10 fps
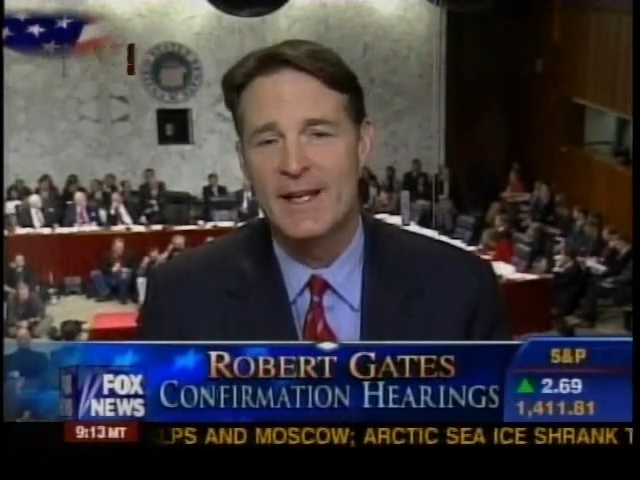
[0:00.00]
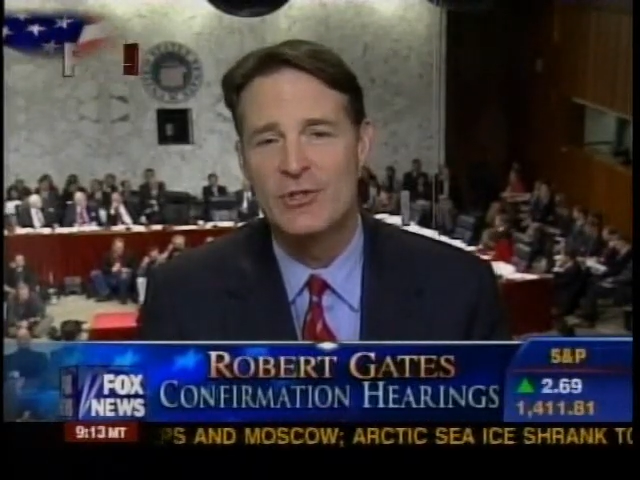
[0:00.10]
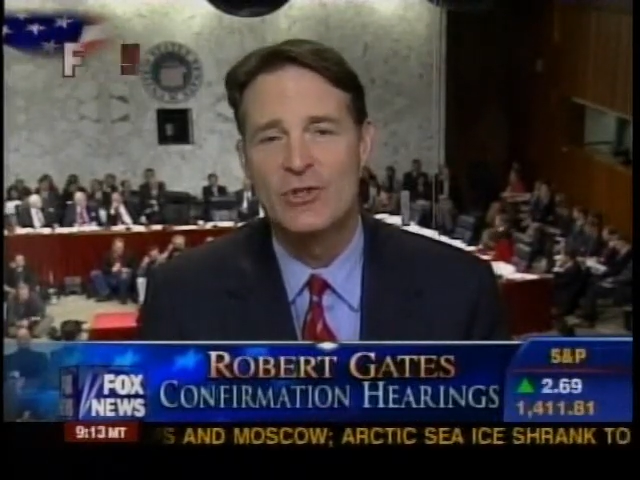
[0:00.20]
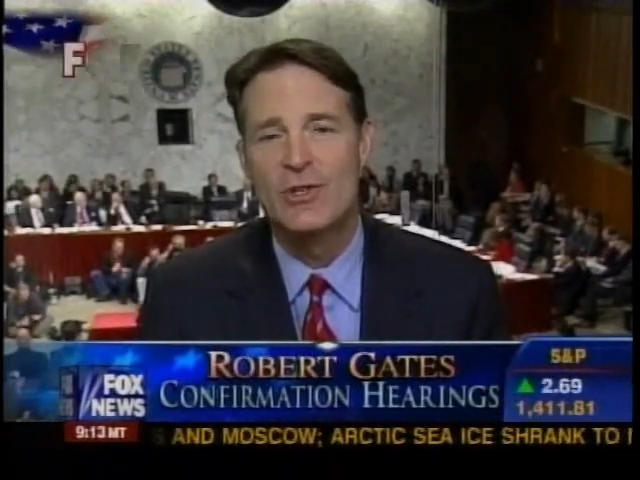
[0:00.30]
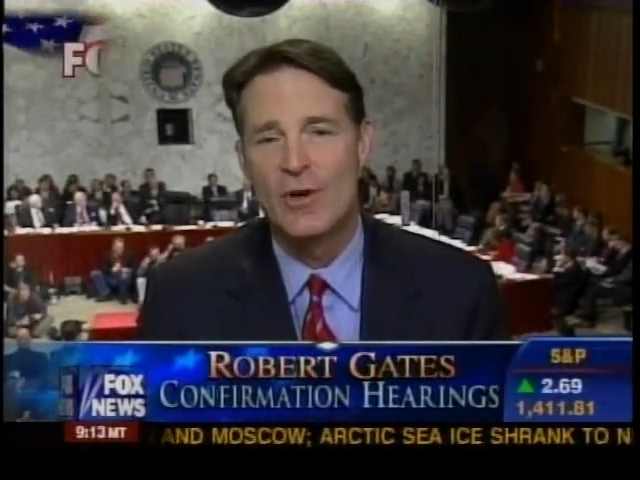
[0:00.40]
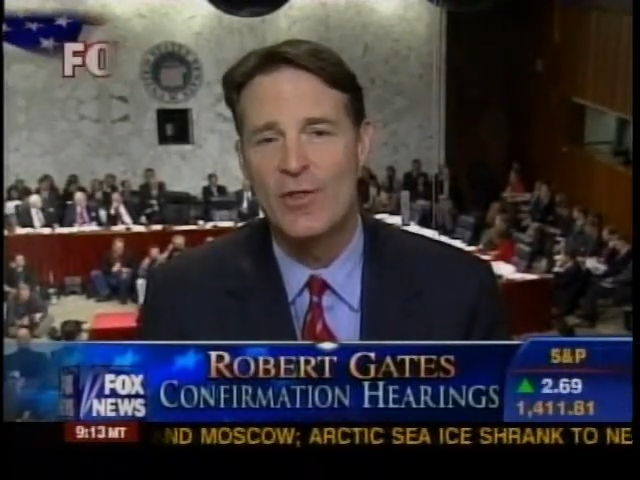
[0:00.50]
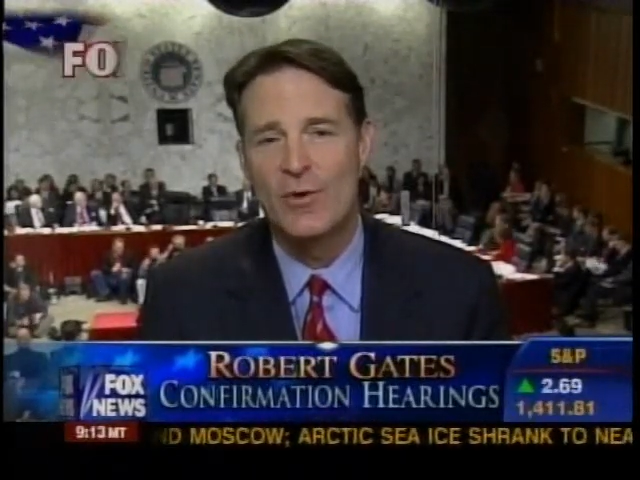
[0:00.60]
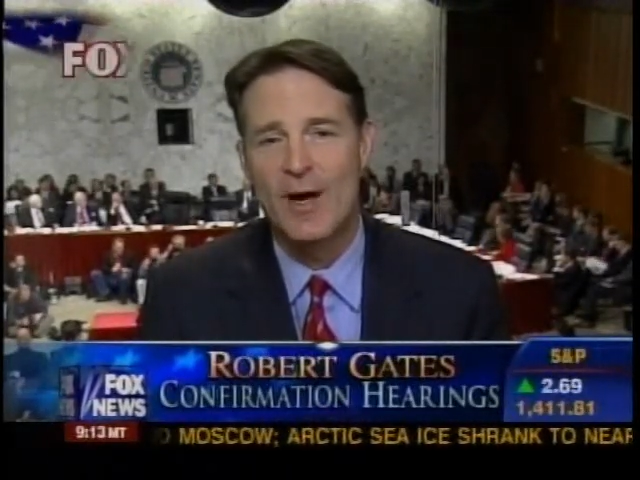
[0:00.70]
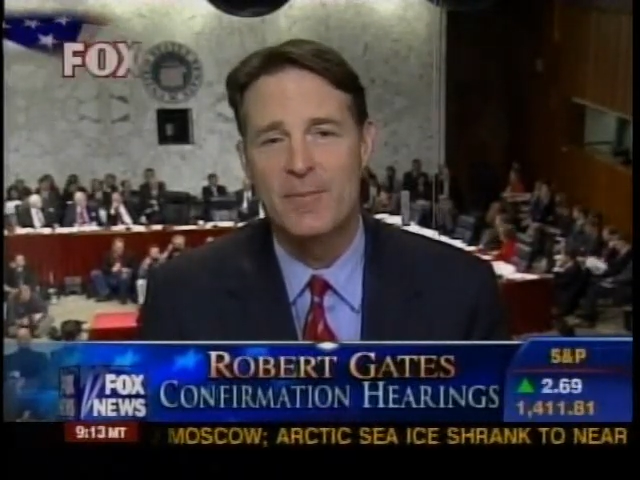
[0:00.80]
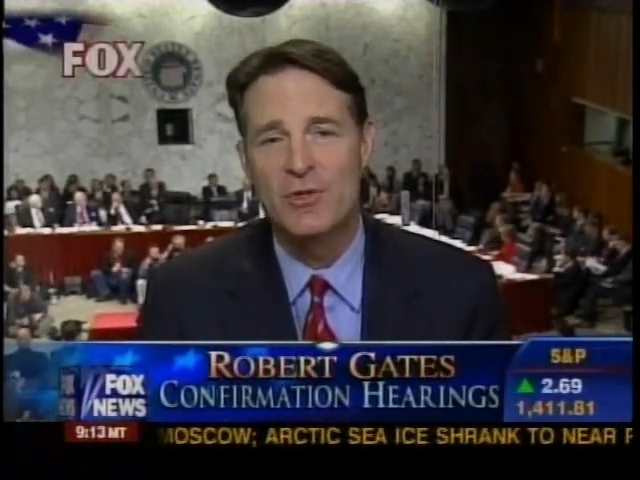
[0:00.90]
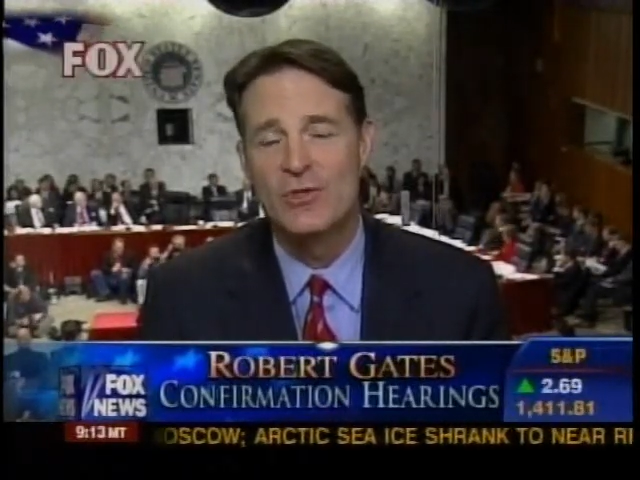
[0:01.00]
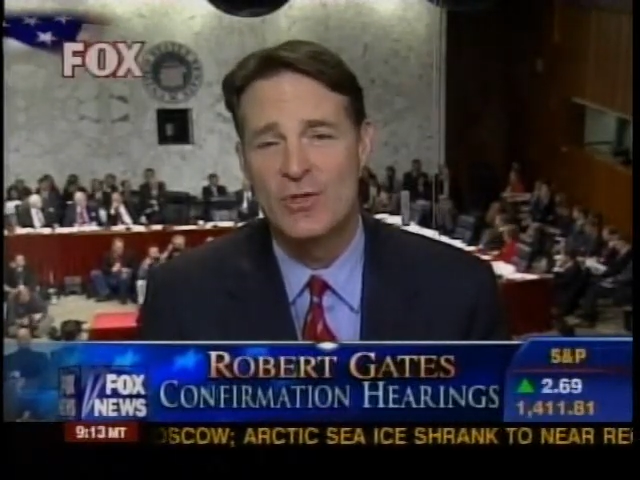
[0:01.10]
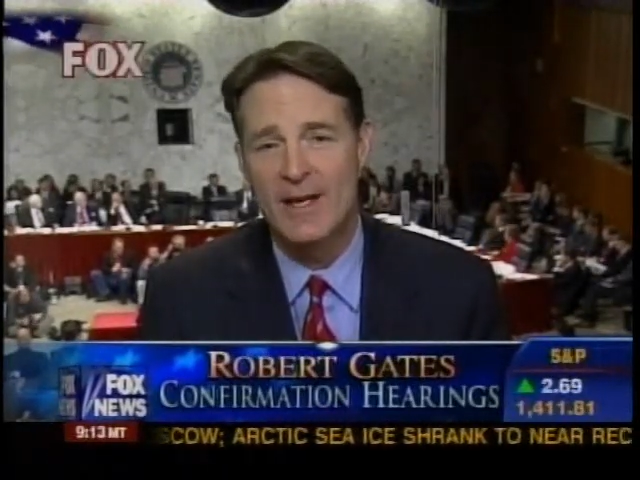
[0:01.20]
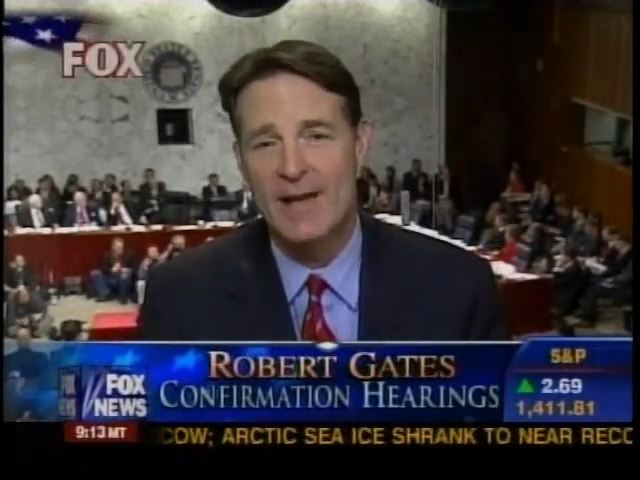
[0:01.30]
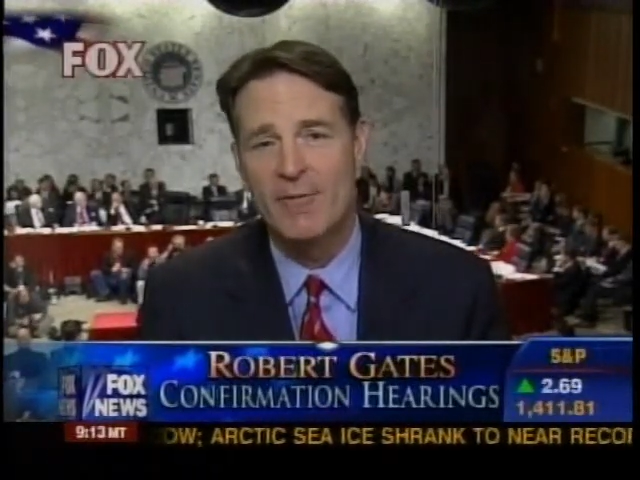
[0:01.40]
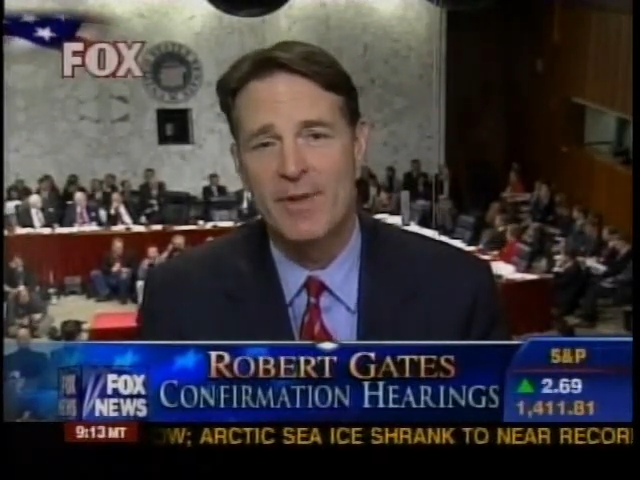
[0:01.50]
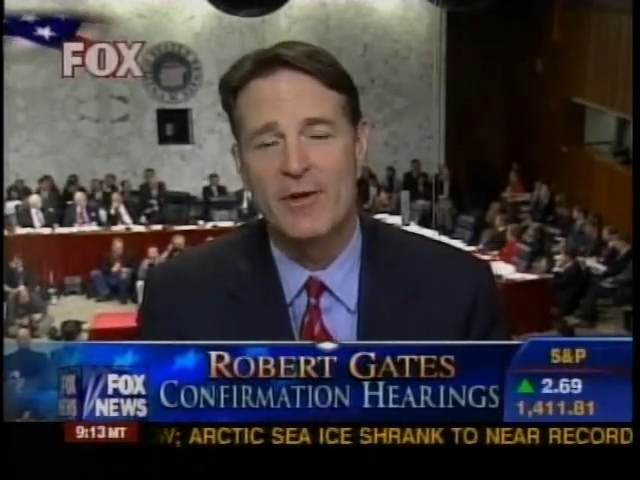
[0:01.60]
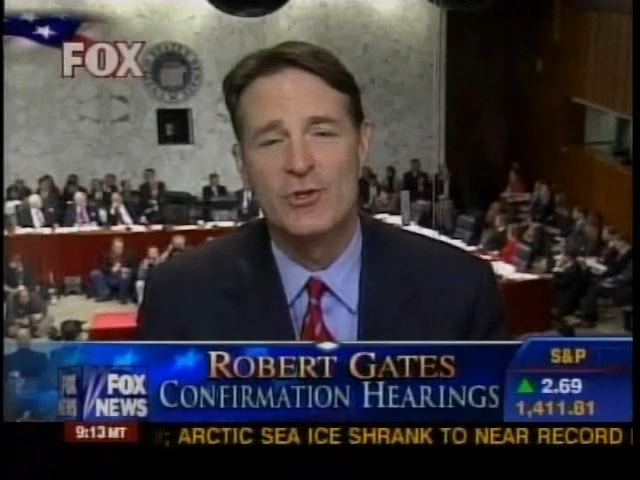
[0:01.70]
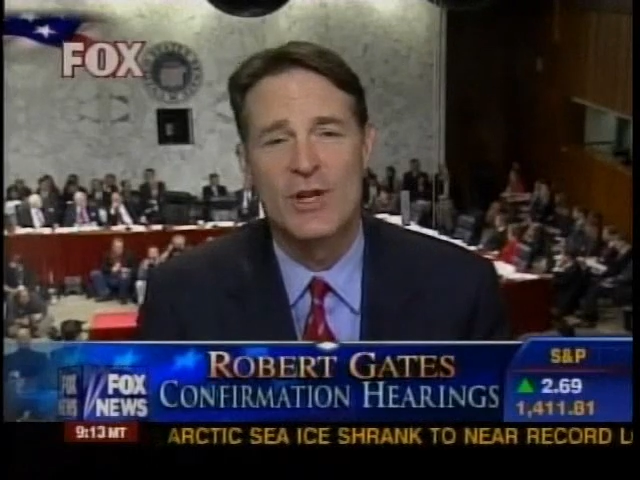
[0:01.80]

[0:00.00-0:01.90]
to consider other options that have a better